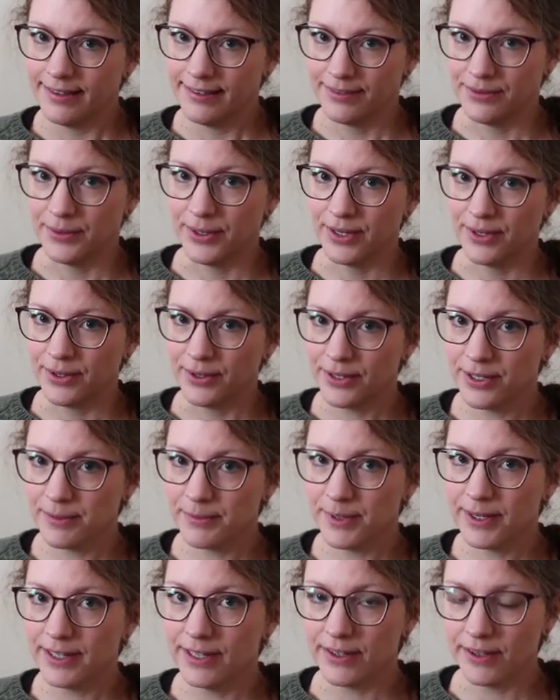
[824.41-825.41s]
Where'd all your
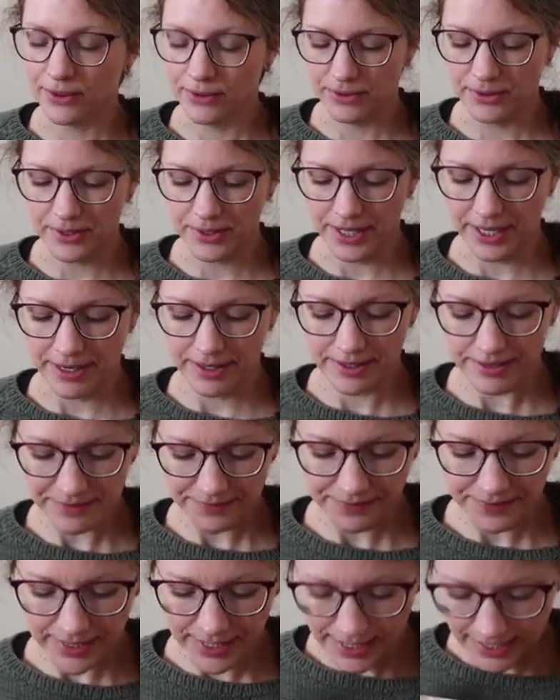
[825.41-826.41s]
money go, Claire?
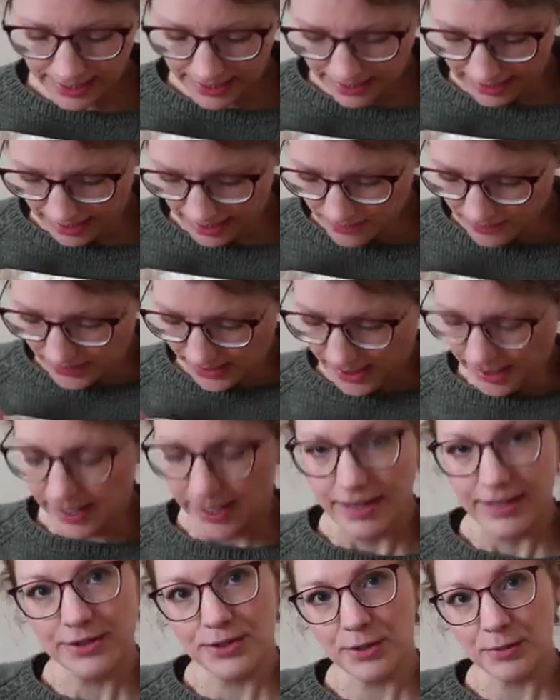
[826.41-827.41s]
It went
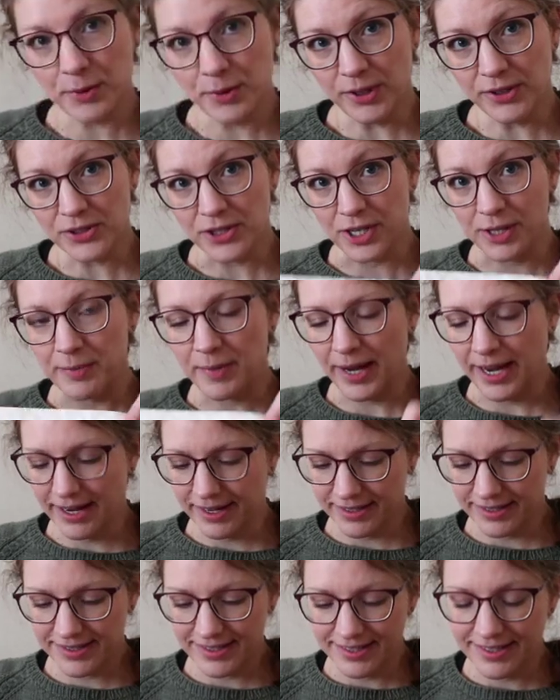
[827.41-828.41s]
into project
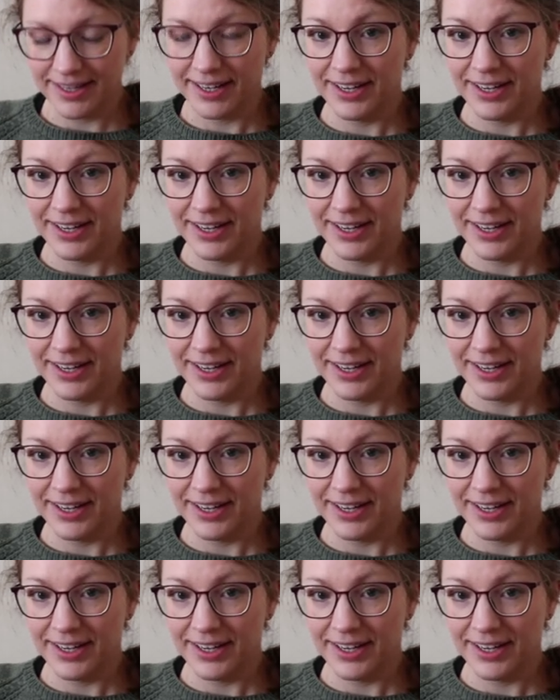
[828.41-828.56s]
bags.